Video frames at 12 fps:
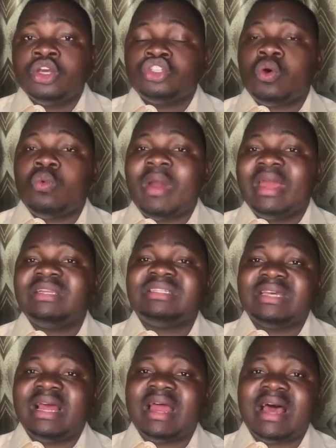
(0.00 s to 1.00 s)
So when
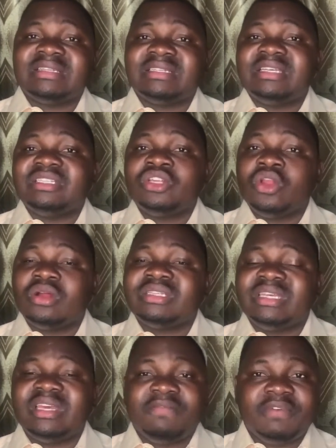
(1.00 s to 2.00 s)
sellers is not
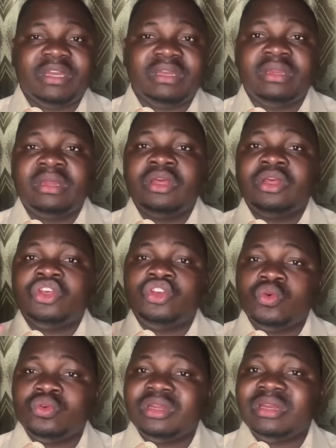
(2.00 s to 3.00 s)
giving
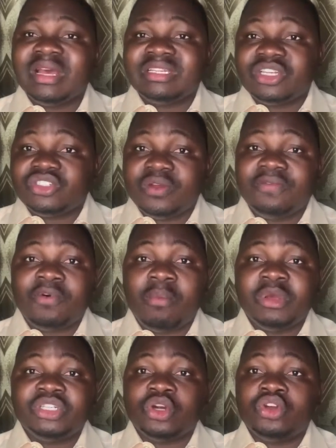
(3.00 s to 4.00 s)
you the necessary
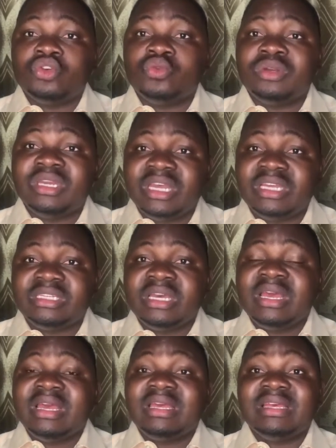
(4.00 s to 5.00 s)
information you need
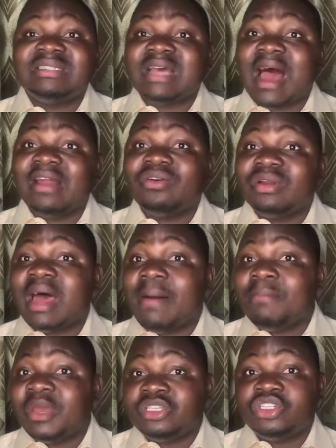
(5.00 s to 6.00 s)
is another
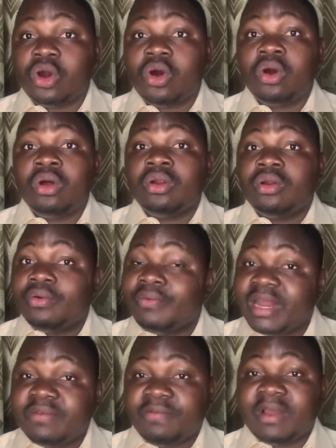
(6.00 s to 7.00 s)
major
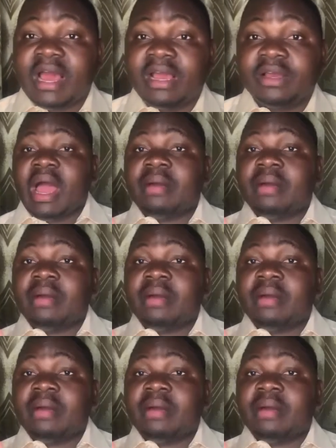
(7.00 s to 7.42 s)
red flag.